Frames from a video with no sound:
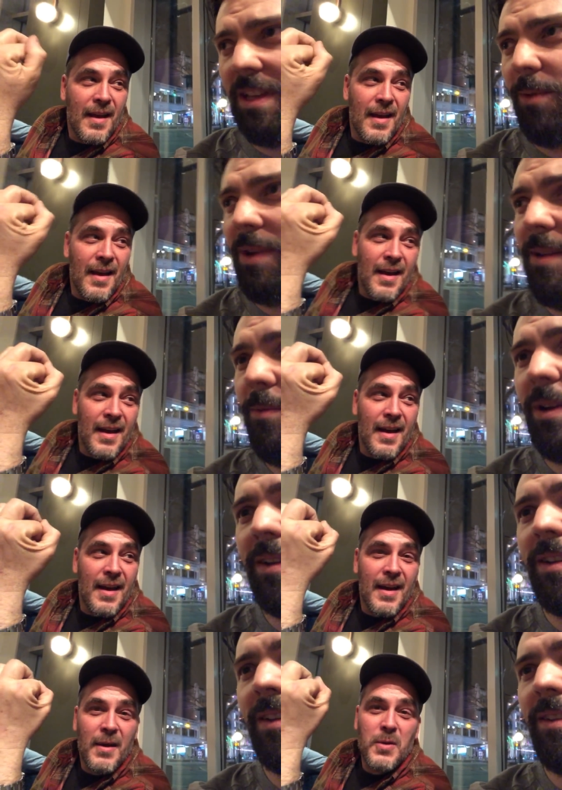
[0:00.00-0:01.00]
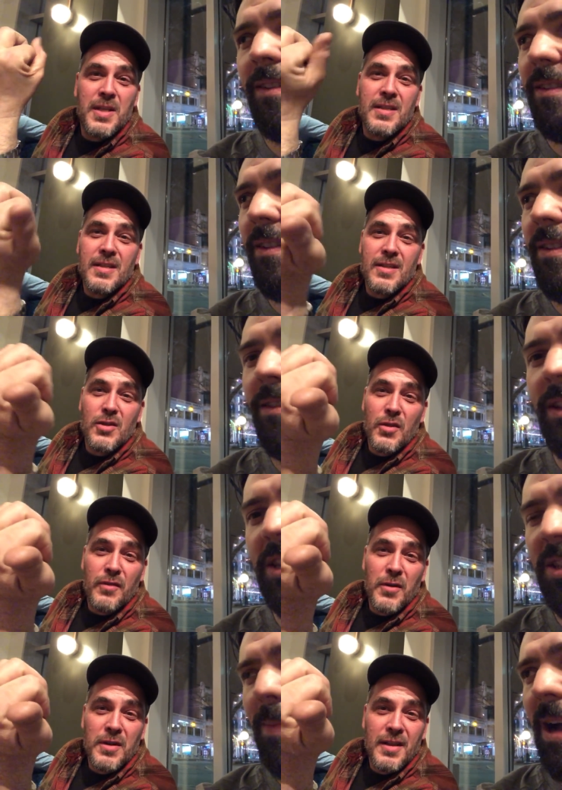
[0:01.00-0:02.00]
can we what? Whose is this? Is your this
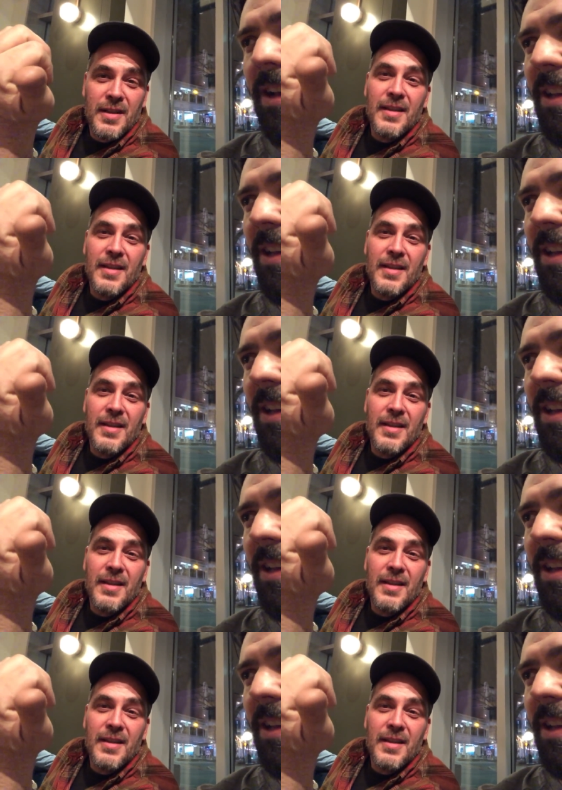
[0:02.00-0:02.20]
phone? Is mine.